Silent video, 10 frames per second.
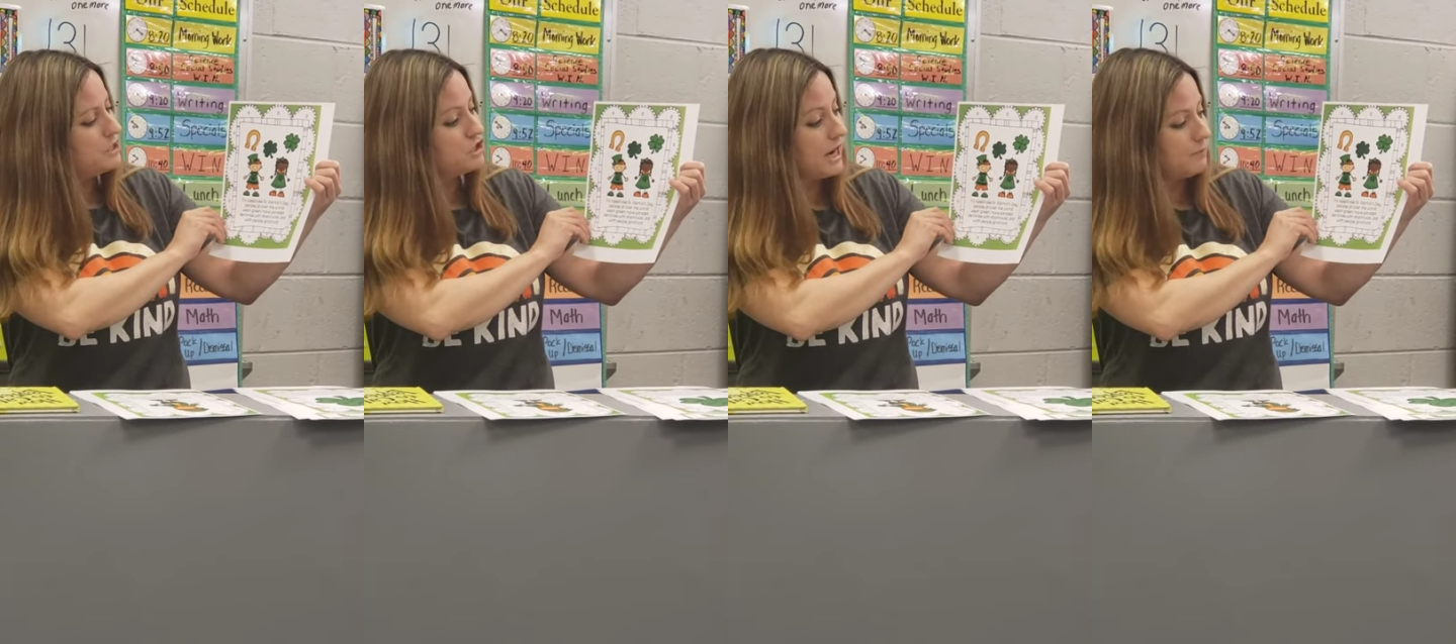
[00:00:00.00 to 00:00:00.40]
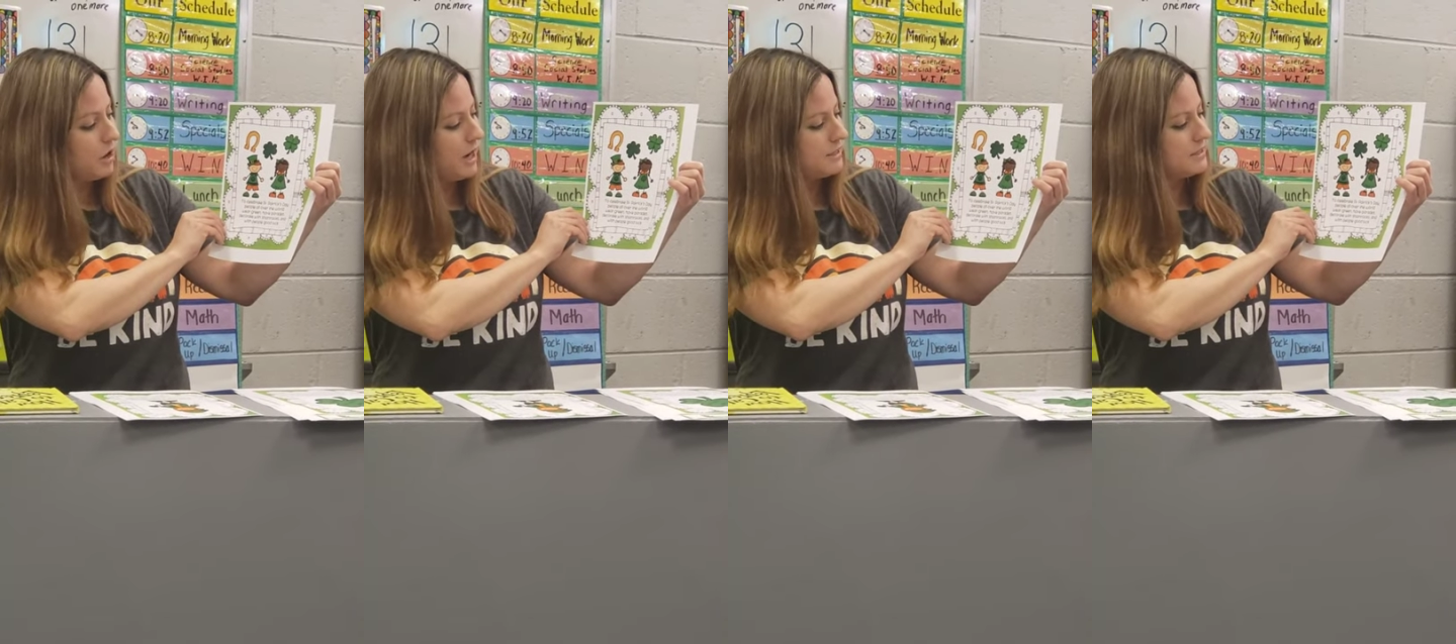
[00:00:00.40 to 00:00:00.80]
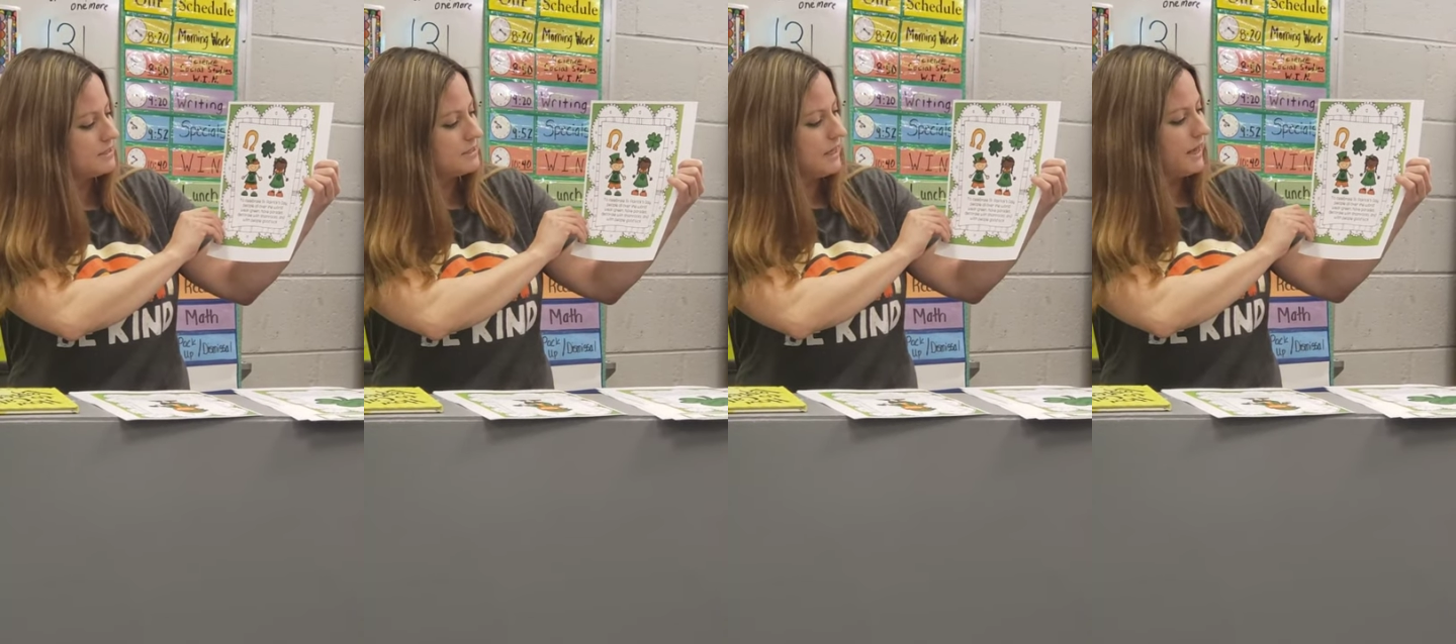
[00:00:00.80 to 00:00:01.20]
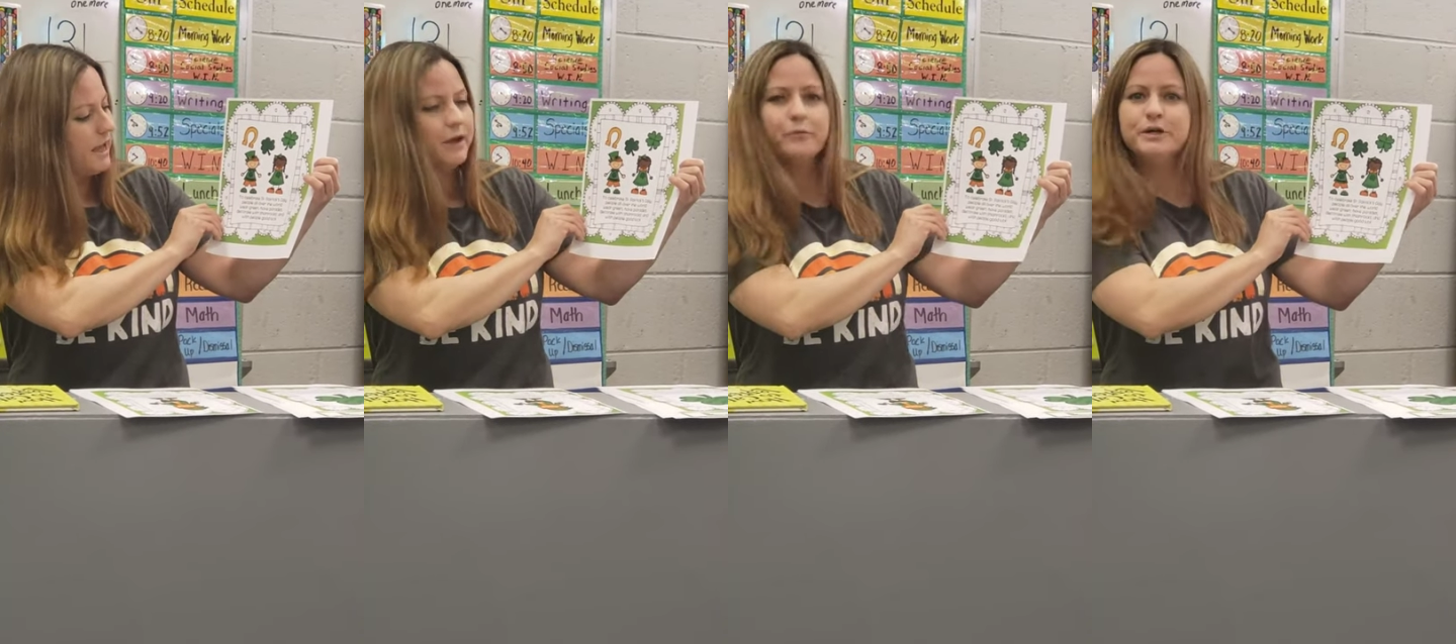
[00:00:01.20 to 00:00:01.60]
with shamrocks,
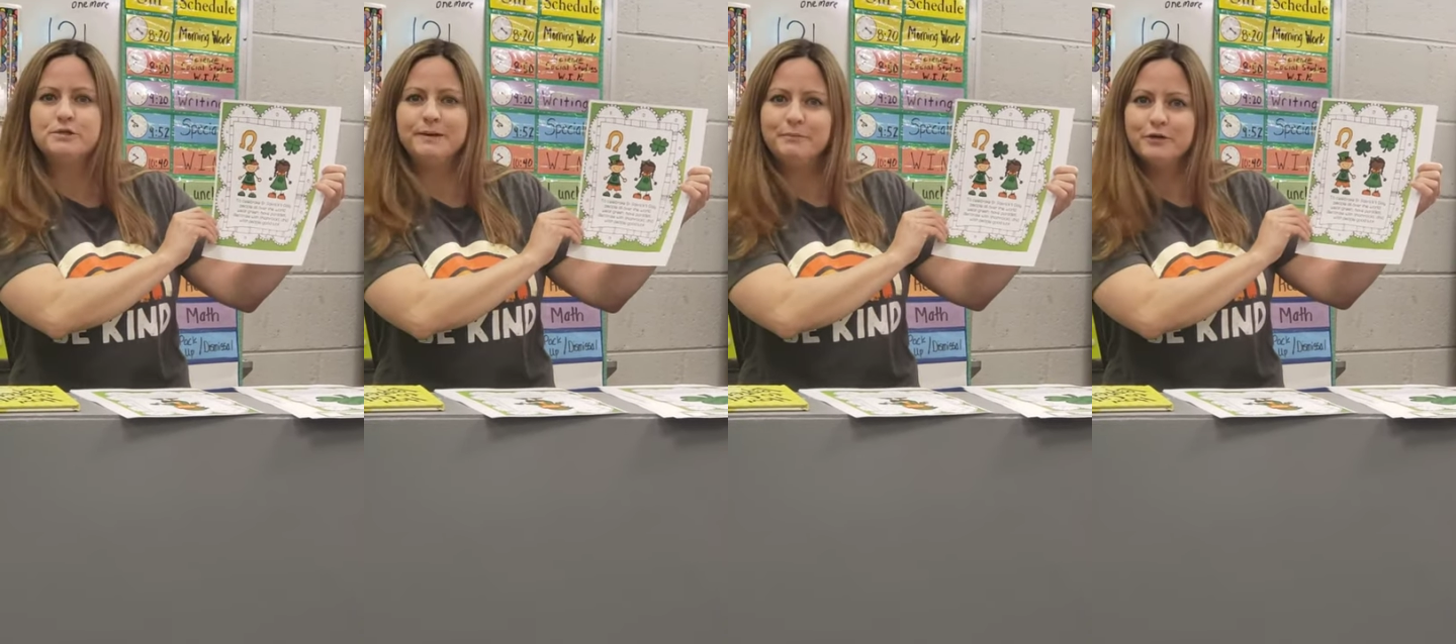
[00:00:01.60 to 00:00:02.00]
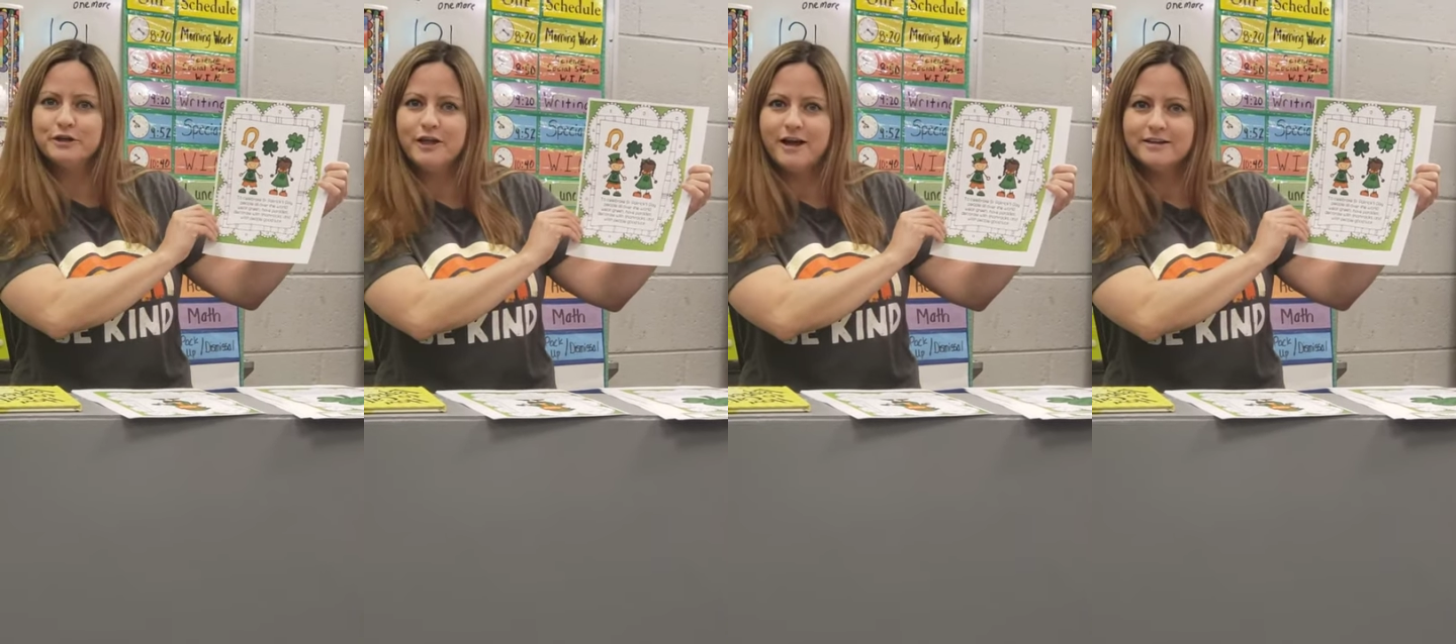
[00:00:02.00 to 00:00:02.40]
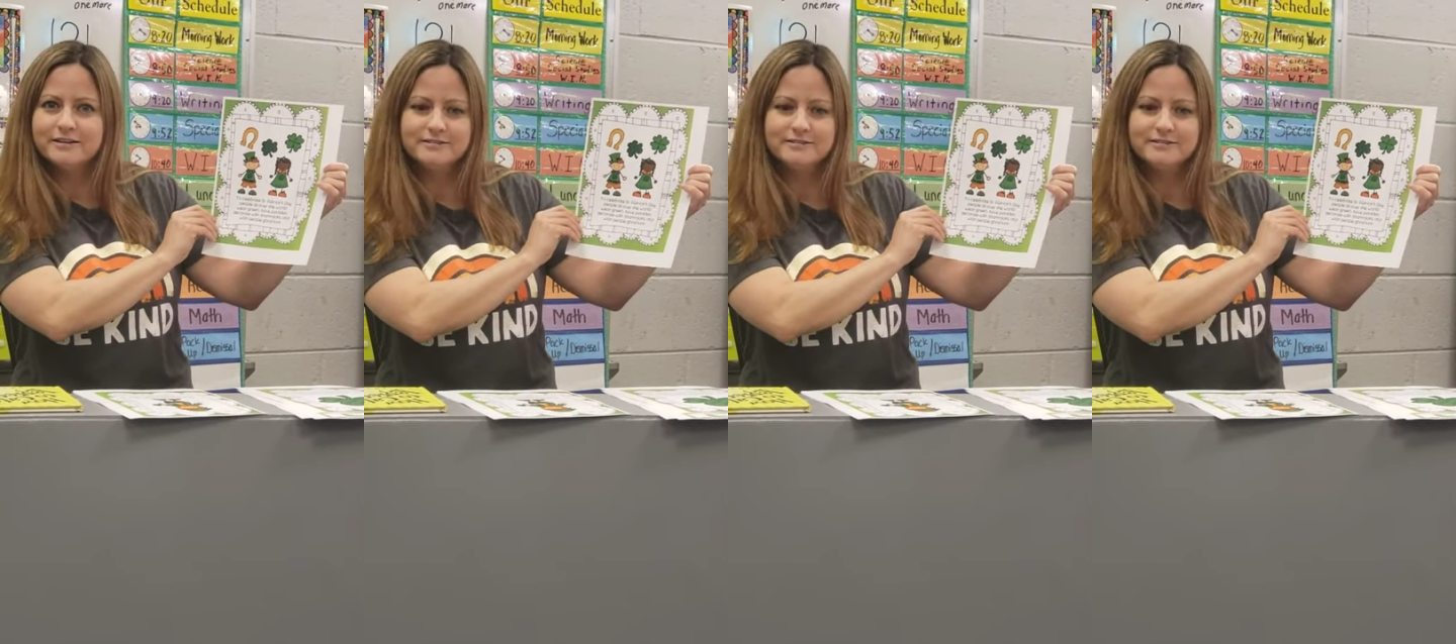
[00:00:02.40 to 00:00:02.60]
and wish people good luck.